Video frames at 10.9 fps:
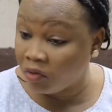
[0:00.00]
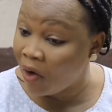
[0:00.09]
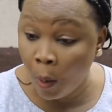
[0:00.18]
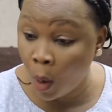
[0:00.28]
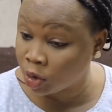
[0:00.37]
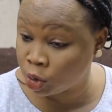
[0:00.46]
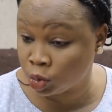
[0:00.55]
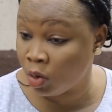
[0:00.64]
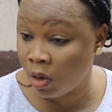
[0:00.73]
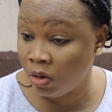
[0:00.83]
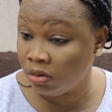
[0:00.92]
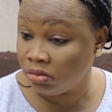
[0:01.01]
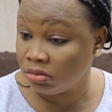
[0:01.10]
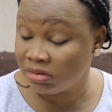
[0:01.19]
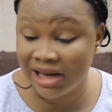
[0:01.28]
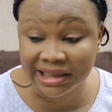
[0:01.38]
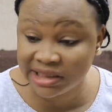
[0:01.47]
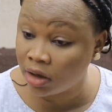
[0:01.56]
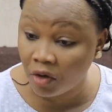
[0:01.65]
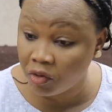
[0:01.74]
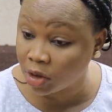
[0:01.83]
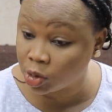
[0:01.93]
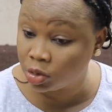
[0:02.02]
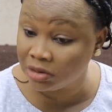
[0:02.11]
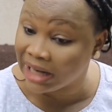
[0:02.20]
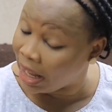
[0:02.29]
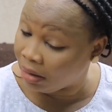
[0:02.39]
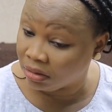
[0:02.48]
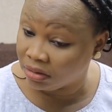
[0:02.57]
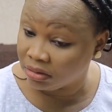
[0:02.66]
of what to do. Let's think of what to do now.